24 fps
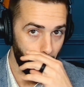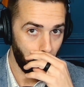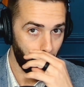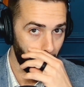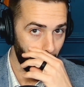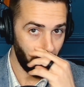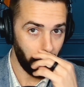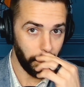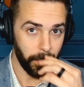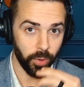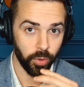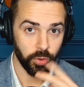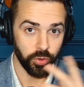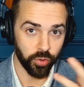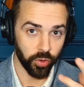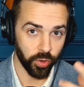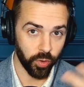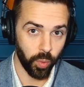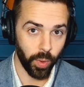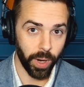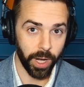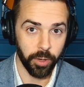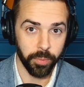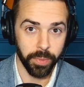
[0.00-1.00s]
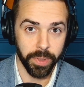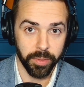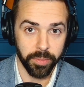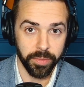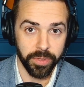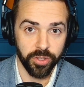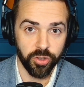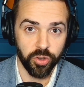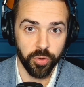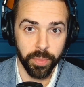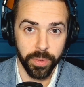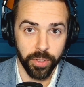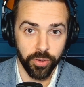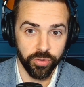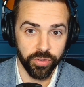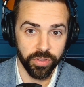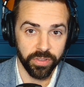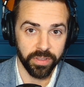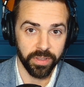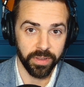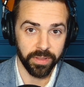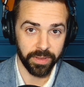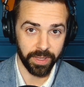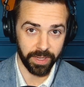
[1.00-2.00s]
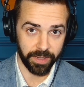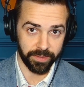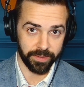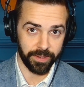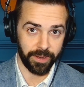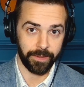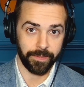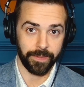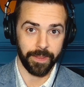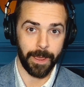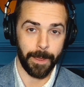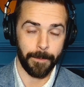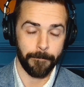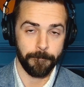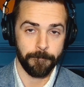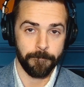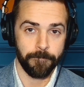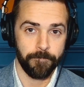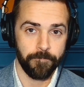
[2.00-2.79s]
those required minimum distributions and things like that.